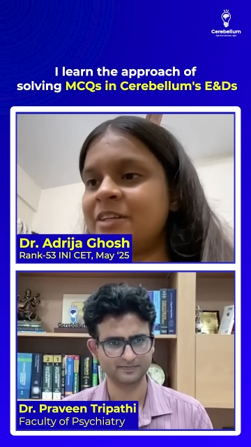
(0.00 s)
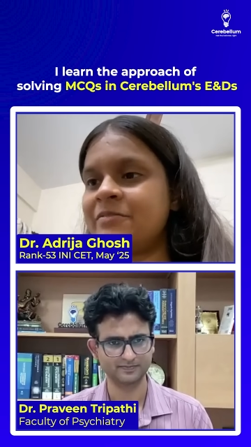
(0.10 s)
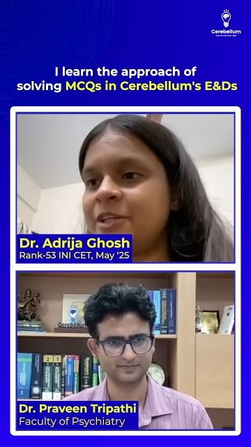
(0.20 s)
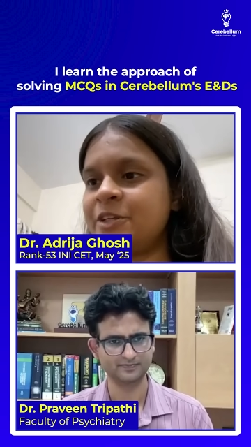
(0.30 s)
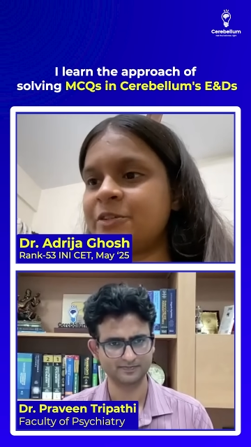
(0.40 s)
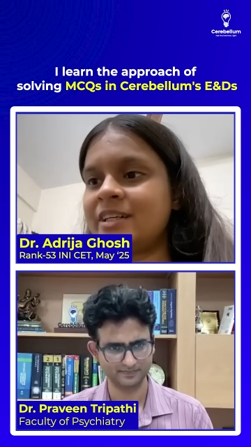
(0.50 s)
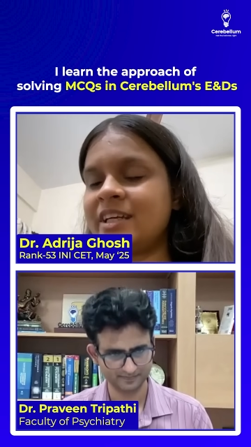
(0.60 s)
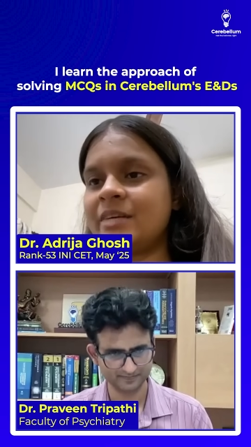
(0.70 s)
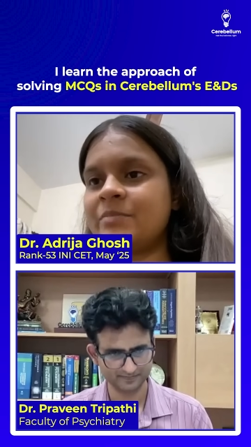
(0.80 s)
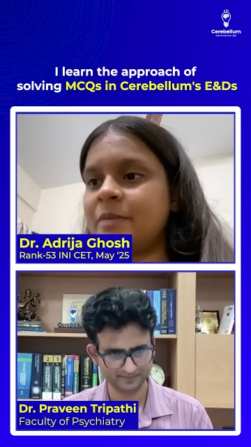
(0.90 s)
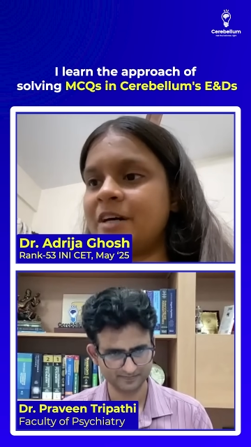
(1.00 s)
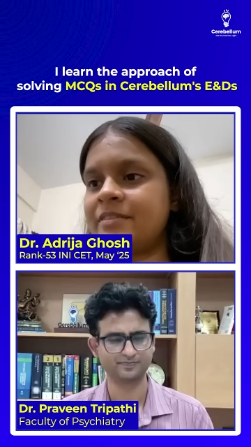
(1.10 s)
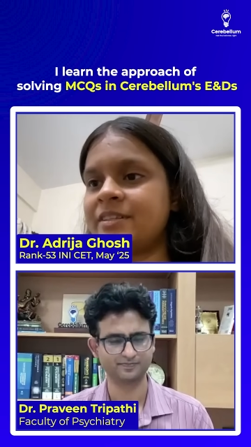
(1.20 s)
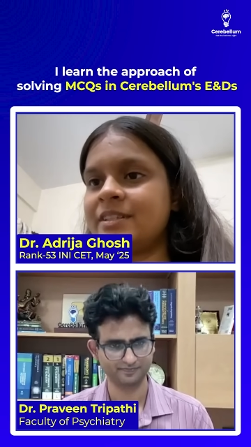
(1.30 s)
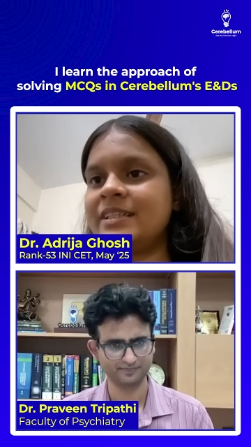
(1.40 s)
Speaker 1: video that came up
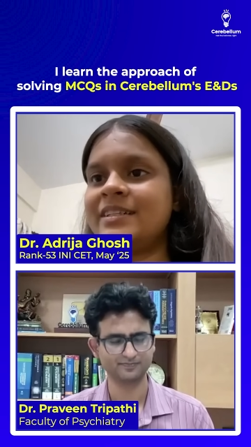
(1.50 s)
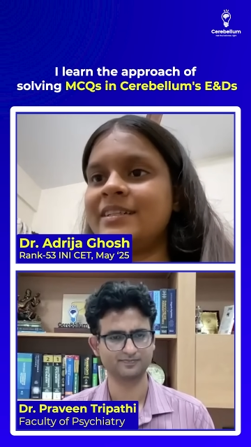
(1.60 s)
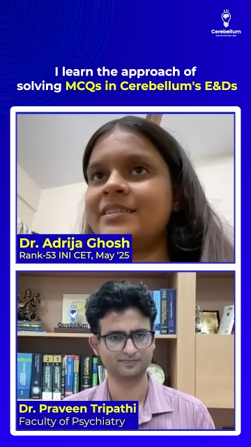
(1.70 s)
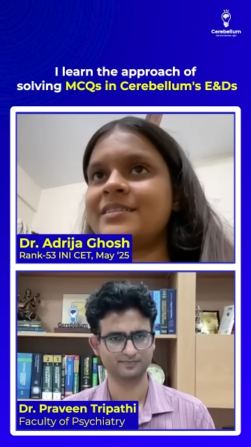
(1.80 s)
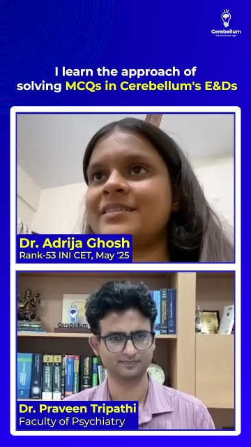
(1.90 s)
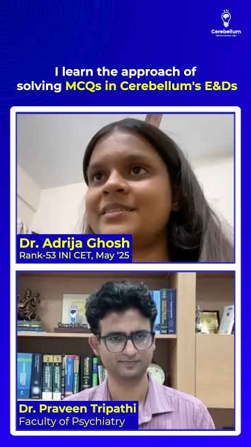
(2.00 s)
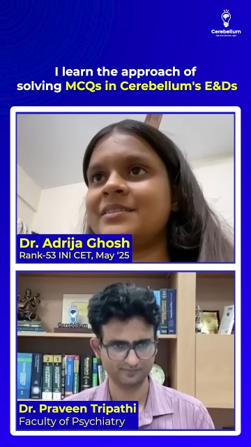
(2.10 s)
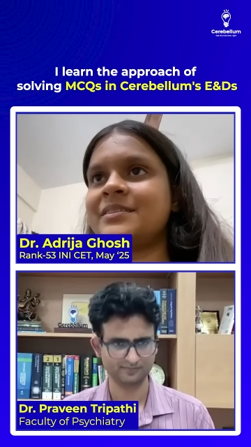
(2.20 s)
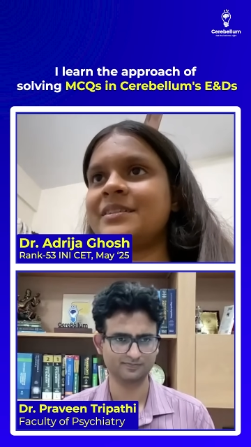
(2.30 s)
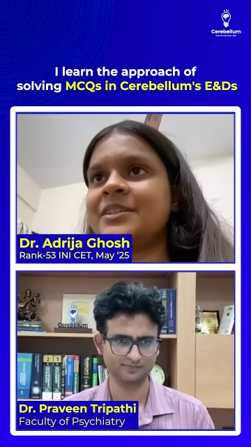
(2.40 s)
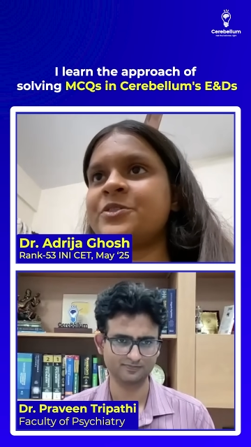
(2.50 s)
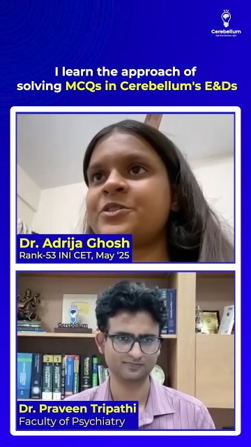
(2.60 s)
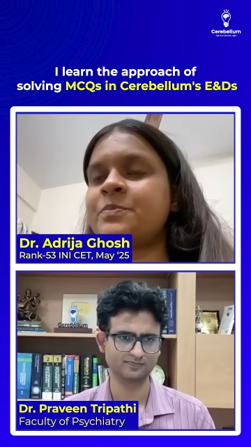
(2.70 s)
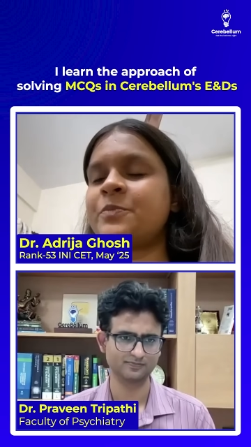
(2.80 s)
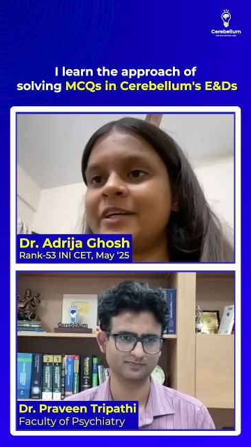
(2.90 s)
after the E&Ds, uh, it used
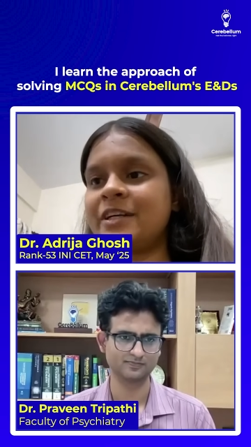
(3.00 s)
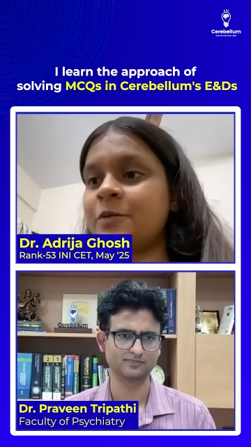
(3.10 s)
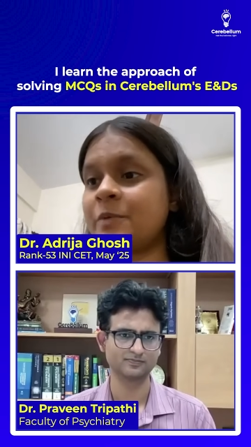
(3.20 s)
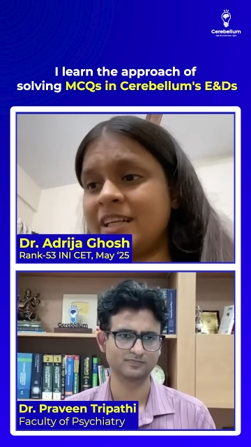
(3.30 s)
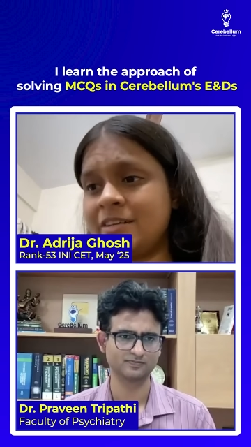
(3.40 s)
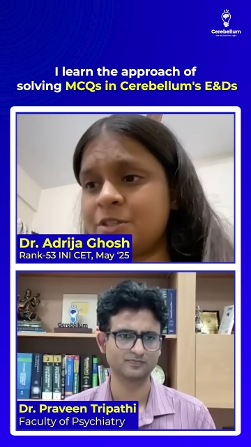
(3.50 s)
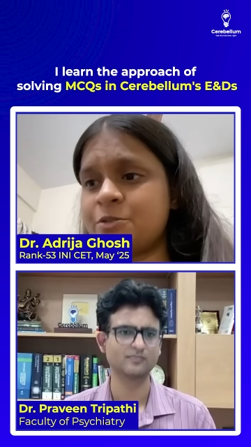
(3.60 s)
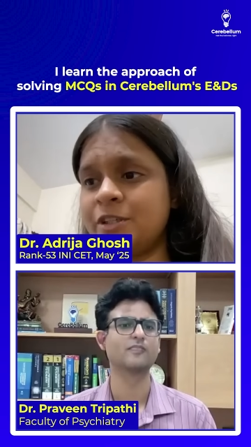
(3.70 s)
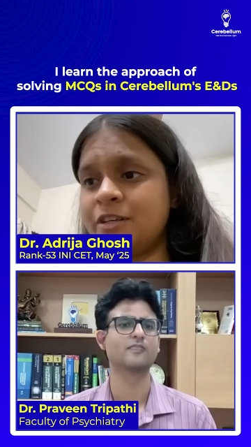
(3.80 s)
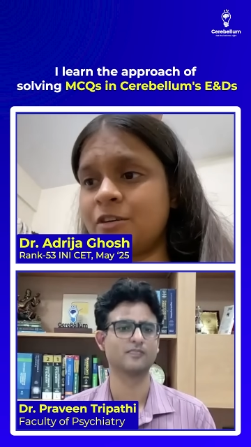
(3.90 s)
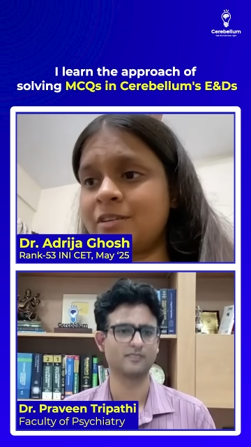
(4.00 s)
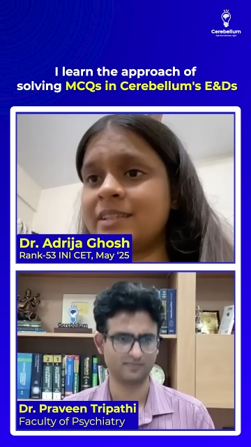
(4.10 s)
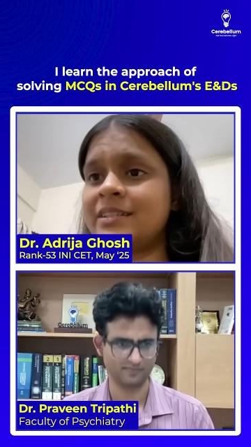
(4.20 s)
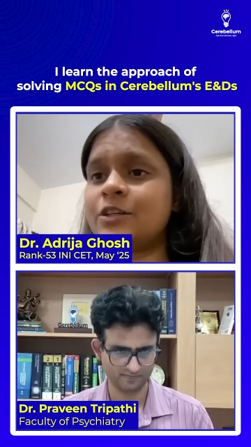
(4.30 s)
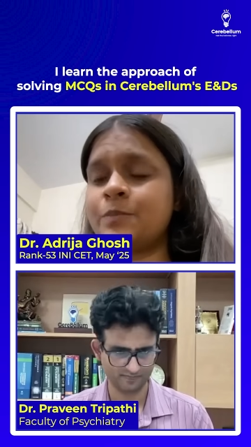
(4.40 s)
to point out where I was going wrong and
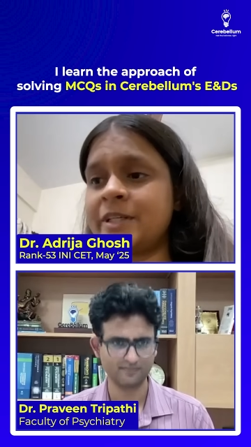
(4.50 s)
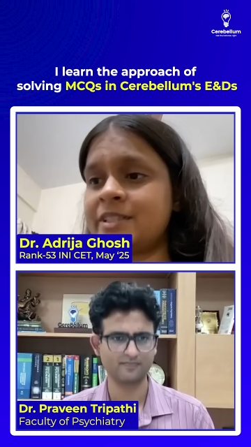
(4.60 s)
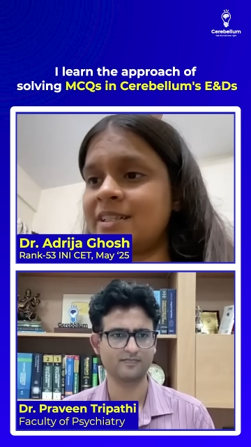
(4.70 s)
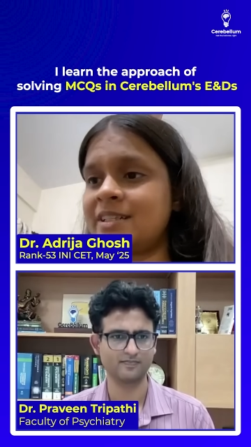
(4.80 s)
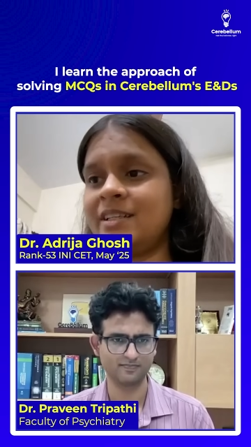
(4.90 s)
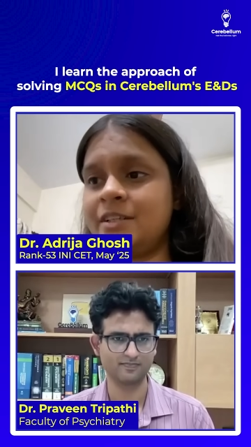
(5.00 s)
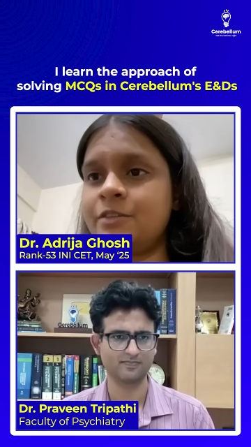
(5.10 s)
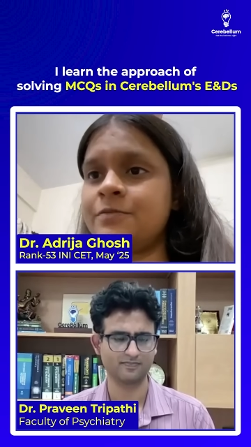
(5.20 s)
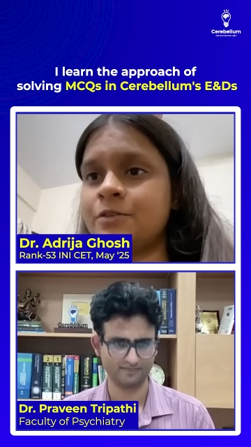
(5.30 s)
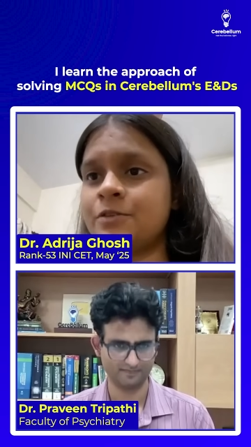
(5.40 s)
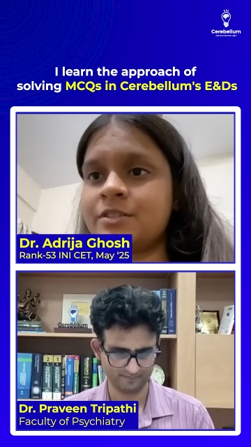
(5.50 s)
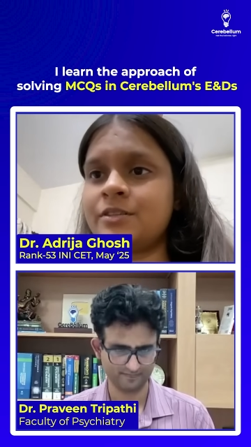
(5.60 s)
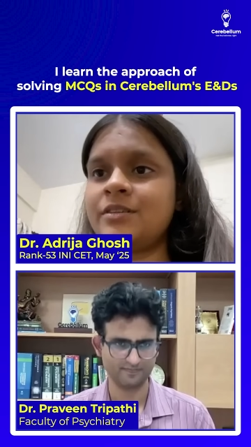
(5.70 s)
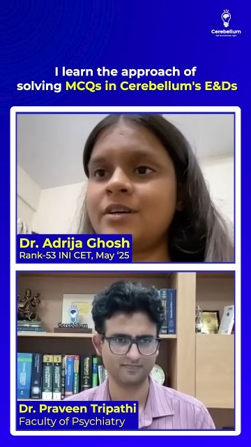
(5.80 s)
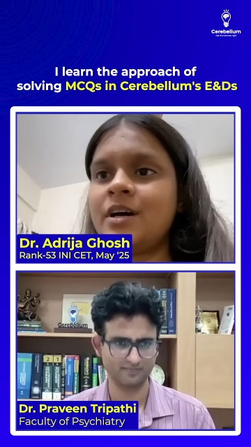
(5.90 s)
the topics that I needed to focus on